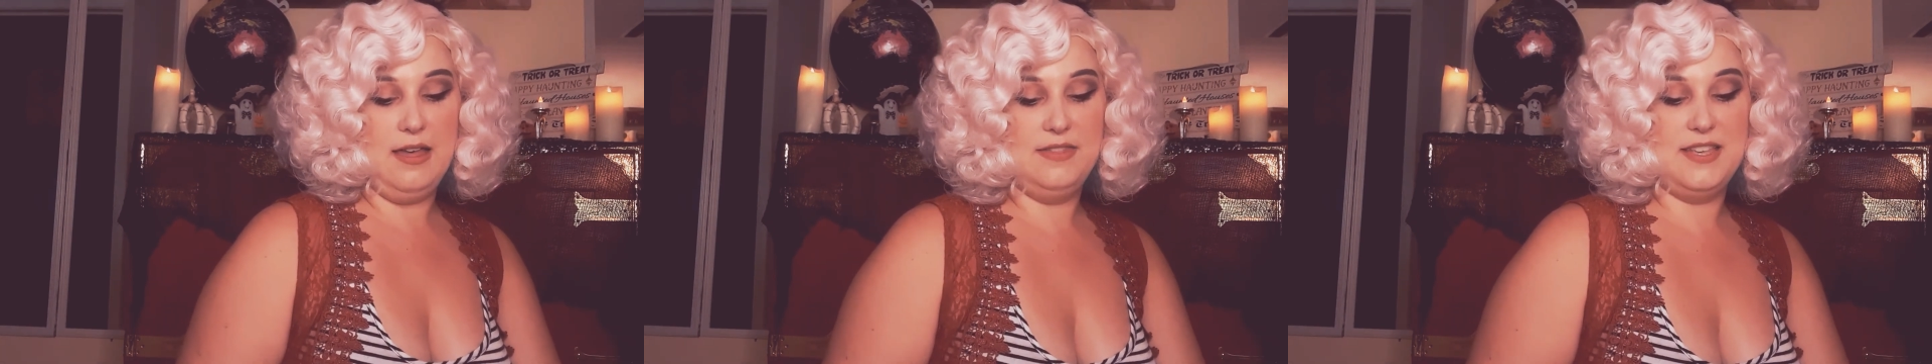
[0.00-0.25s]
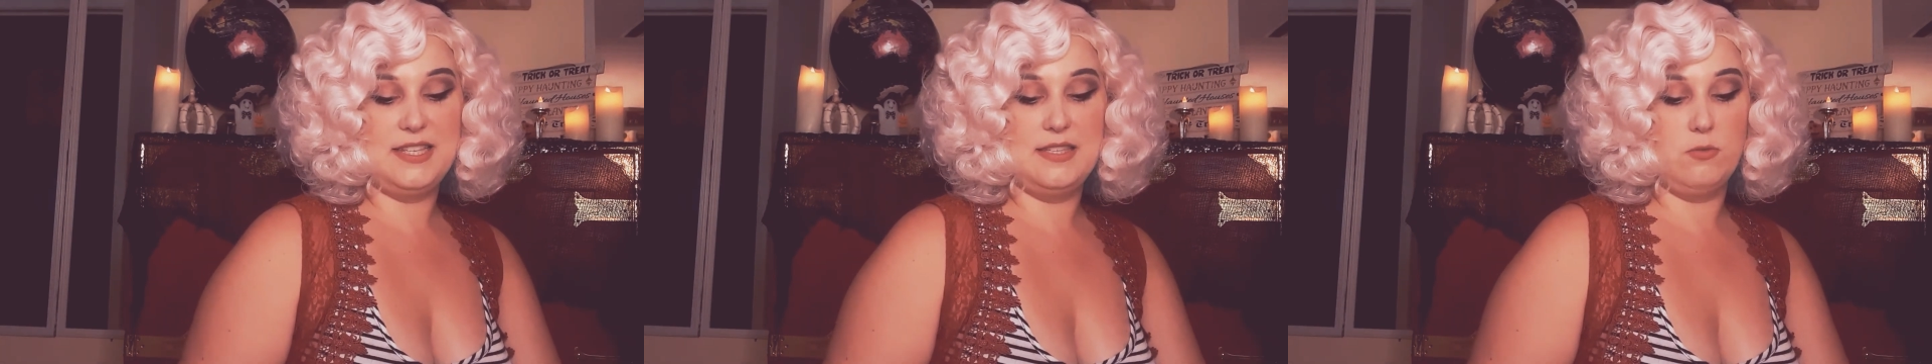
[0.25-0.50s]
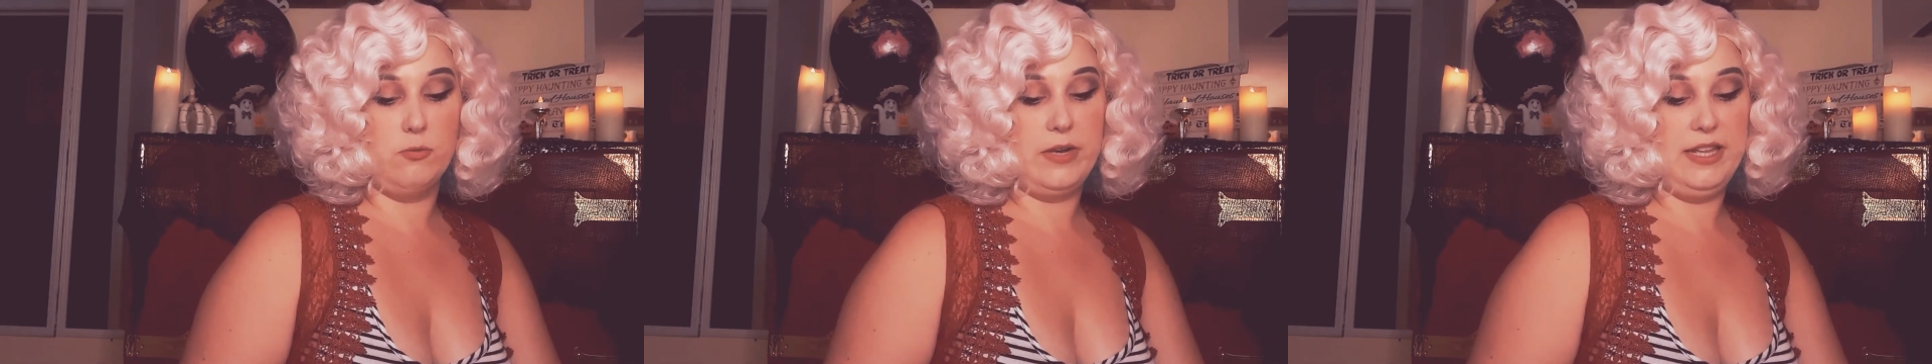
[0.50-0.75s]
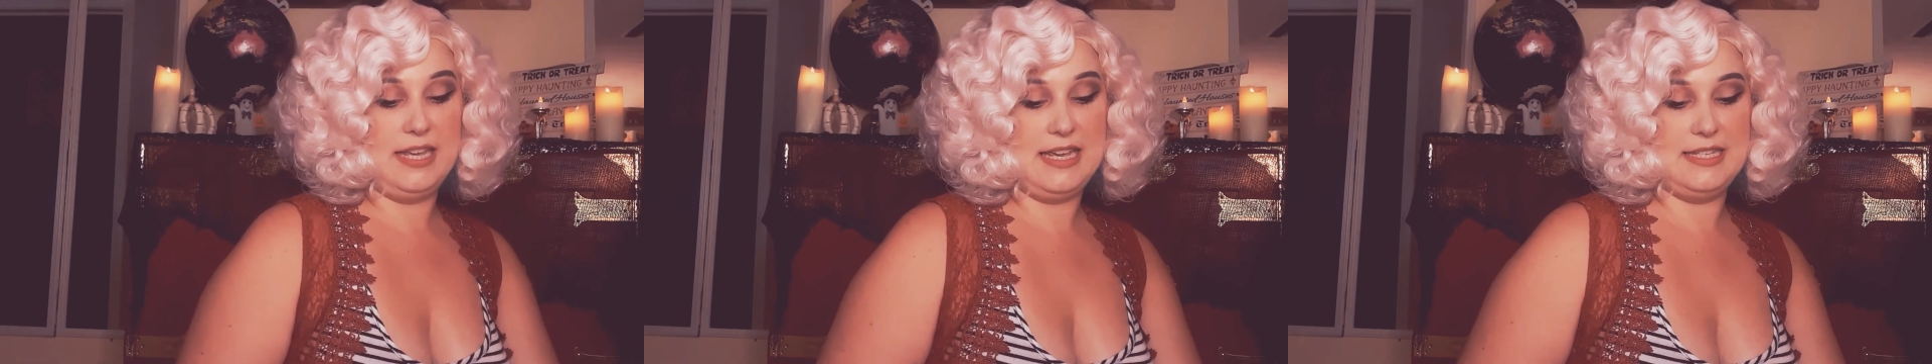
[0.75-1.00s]
This is
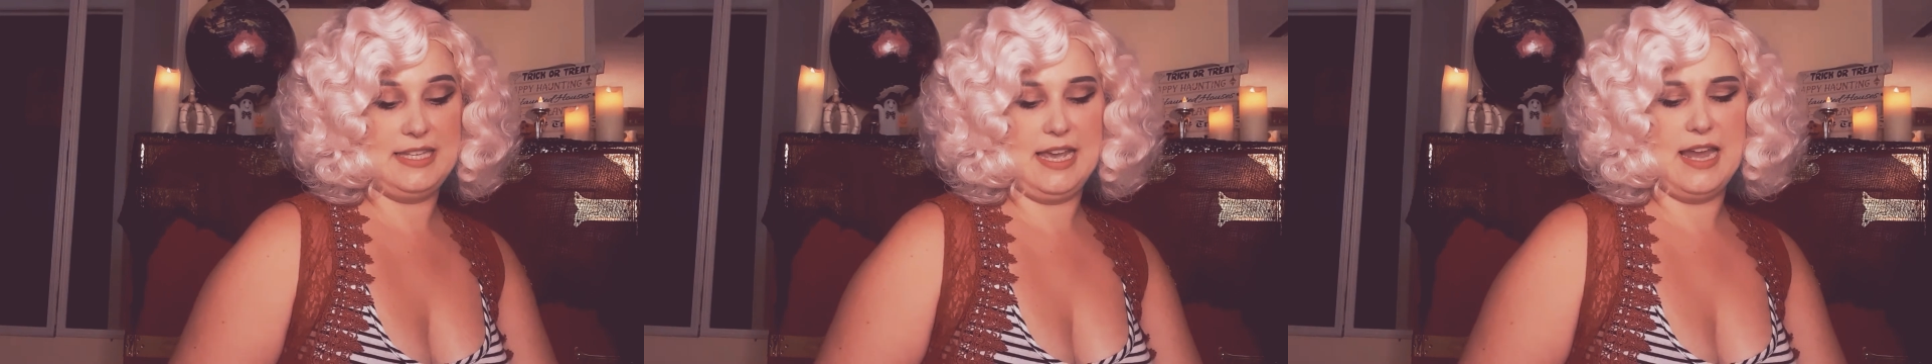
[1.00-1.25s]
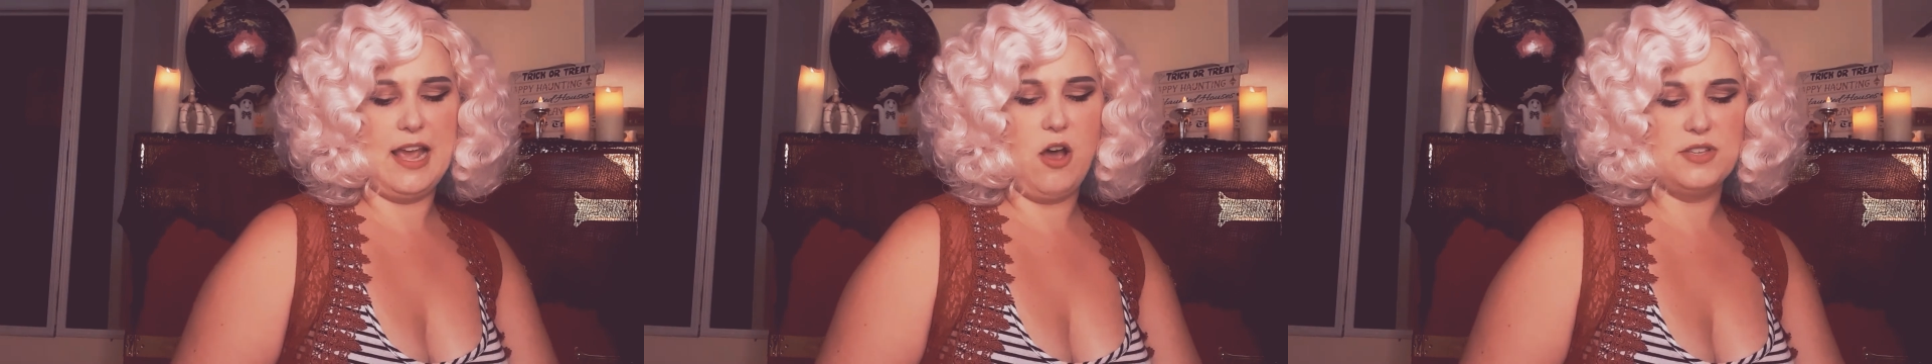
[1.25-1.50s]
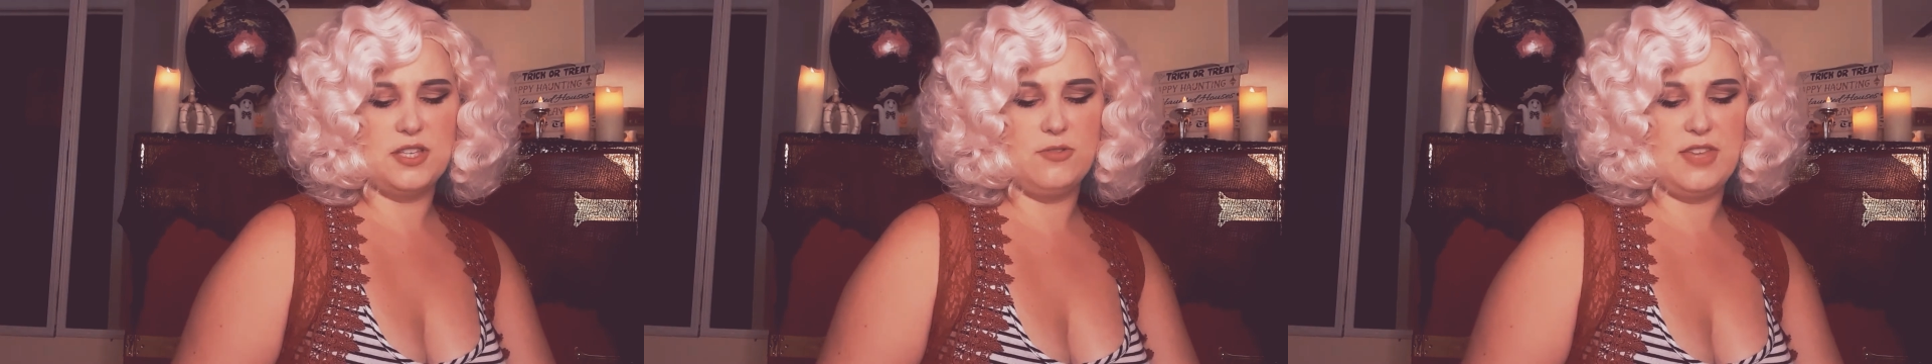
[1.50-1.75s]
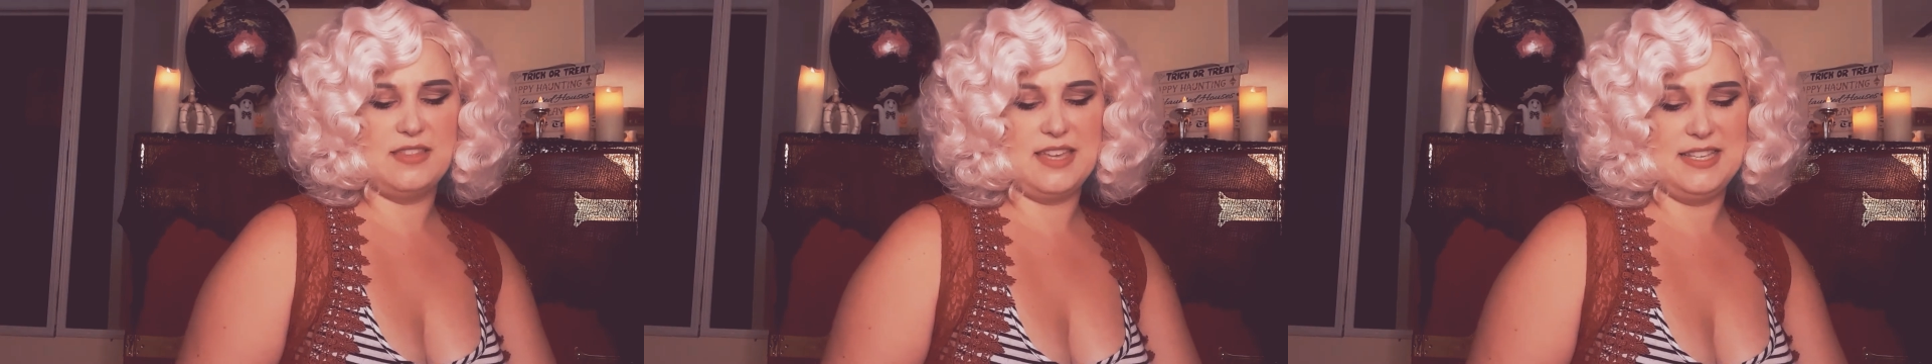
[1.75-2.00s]
really easy. And I also
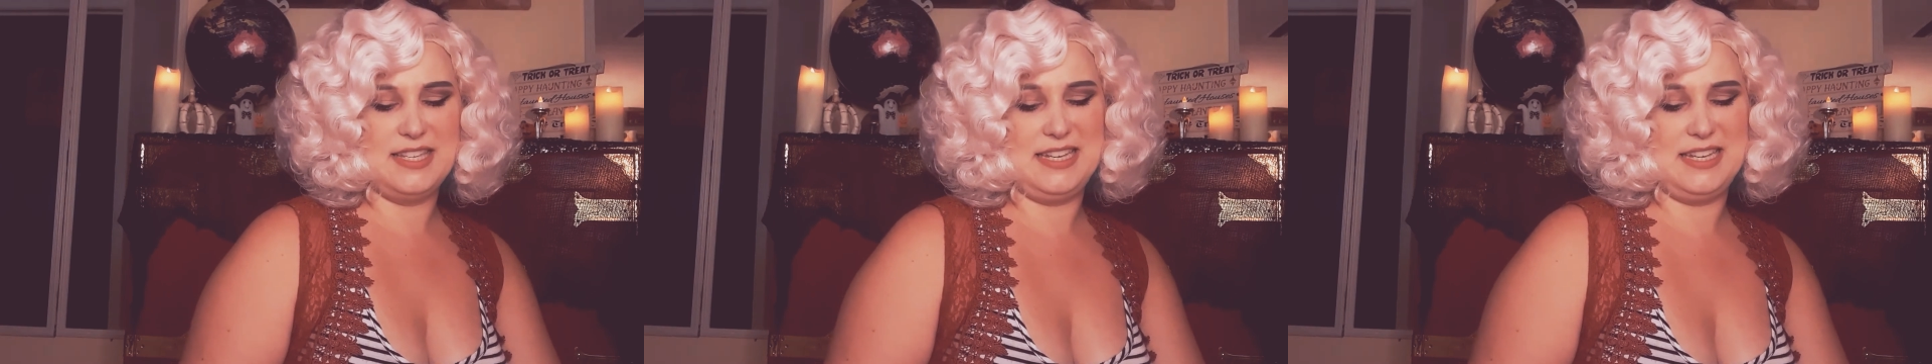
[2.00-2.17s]
think that it's